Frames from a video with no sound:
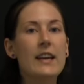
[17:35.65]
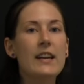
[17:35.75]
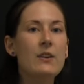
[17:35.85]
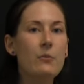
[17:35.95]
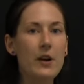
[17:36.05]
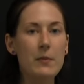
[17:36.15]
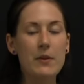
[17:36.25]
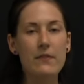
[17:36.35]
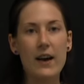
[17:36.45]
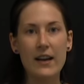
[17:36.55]
He didn't want to
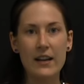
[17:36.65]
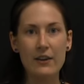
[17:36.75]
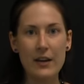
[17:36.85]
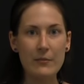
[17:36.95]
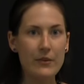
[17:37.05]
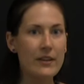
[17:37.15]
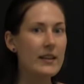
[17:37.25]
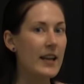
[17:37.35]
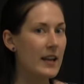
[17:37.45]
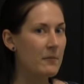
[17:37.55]
be fighting Great
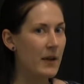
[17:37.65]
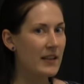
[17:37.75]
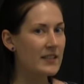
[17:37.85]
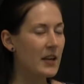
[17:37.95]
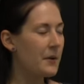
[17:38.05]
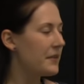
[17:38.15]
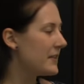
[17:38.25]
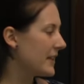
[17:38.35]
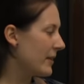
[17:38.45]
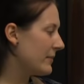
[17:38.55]
Britain and Mexico at the
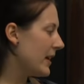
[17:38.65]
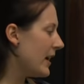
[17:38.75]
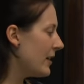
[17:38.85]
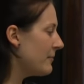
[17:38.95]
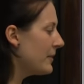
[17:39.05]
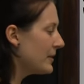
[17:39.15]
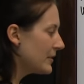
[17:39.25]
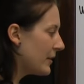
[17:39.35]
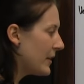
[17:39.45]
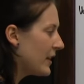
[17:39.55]
same time,
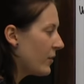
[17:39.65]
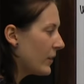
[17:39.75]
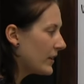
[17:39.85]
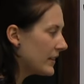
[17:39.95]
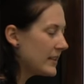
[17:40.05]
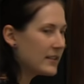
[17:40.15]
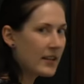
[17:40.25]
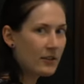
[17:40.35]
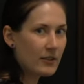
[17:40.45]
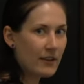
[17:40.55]
so he quickly
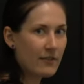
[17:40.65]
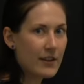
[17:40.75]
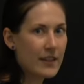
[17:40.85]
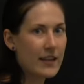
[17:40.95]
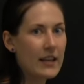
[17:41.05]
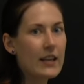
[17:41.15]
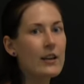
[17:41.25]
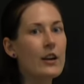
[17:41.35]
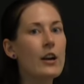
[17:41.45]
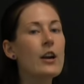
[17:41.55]
settled everything
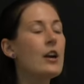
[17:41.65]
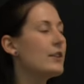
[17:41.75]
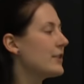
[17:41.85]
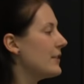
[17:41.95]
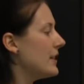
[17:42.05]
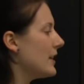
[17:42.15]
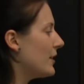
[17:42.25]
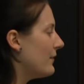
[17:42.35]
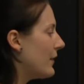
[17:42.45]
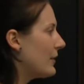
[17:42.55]
here so that he
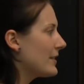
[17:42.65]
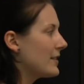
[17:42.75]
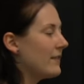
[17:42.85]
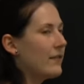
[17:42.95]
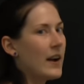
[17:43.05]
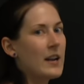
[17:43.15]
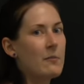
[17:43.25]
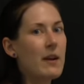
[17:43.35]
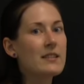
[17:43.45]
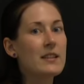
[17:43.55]
could focus on
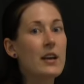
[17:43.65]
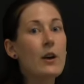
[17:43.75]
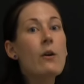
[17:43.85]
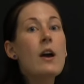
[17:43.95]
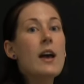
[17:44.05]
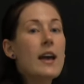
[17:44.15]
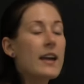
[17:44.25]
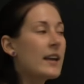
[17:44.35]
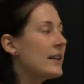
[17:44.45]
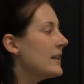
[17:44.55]
fighting Mexico.
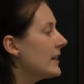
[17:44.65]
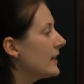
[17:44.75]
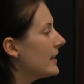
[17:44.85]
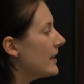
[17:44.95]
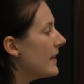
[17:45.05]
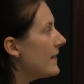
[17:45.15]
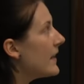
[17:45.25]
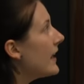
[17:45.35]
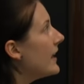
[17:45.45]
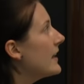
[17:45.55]
And in
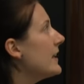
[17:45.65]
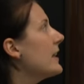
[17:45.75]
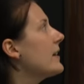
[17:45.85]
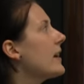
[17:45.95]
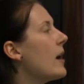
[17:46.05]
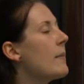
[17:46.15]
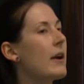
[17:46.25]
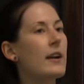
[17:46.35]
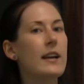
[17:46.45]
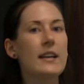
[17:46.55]
the end,
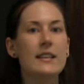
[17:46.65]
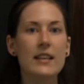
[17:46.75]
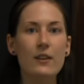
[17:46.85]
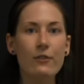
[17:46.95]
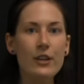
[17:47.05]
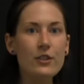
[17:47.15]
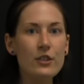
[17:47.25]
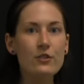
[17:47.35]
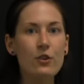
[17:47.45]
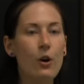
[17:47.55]
America did reach
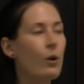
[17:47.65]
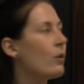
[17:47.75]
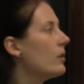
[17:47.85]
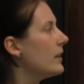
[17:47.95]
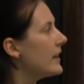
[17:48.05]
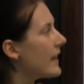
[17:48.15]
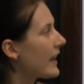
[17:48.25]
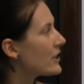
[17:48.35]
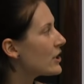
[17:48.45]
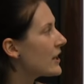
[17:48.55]
its goal.
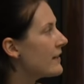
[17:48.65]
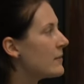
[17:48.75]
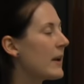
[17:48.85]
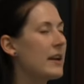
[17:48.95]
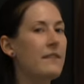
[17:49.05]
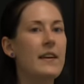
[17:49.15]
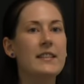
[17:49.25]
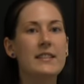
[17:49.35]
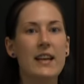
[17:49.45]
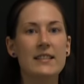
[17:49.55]
They achieved
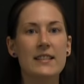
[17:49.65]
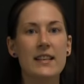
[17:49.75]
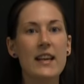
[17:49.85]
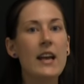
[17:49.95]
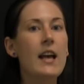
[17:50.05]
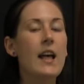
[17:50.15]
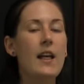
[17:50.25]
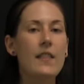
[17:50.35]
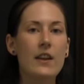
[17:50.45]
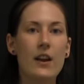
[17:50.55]
Manifest Destiny.
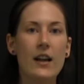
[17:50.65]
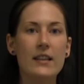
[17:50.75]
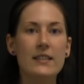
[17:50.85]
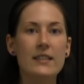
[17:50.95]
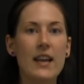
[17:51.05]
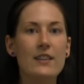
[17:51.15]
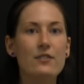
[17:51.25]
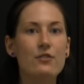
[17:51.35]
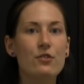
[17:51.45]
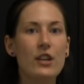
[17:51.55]
The United
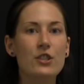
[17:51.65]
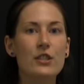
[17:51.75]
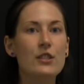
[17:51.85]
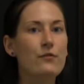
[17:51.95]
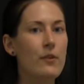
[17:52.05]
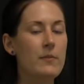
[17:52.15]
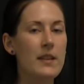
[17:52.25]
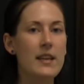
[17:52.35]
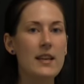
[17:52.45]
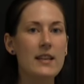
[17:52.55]
States stretches from
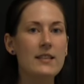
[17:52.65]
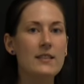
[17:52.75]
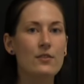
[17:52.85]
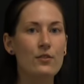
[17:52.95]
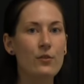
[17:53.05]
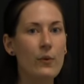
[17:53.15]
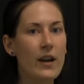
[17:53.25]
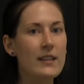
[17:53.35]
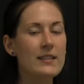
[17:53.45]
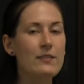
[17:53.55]
the east to the
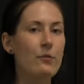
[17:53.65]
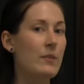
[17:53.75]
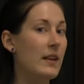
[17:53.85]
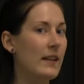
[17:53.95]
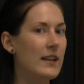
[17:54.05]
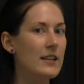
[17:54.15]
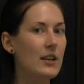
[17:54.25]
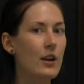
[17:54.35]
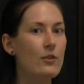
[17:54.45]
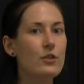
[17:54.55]
west, from the
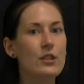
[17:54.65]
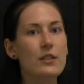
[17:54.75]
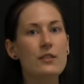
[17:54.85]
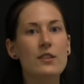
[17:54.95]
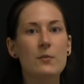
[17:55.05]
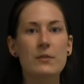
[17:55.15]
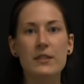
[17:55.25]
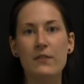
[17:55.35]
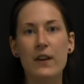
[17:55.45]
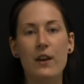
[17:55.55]
Atlantic Ocean to the
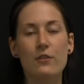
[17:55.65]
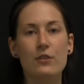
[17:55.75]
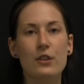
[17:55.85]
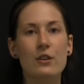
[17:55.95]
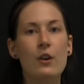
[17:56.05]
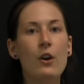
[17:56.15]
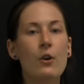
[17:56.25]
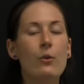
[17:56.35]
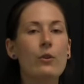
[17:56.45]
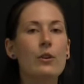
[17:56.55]
Pacific Ocean,
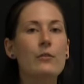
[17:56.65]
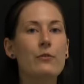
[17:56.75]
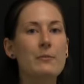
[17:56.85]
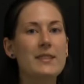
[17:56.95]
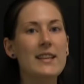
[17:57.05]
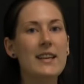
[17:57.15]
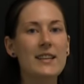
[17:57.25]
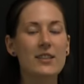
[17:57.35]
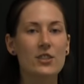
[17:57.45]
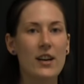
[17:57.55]
or from
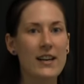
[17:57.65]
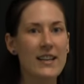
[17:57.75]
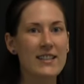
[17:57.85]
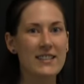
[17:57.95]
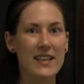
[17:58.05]
sea to shining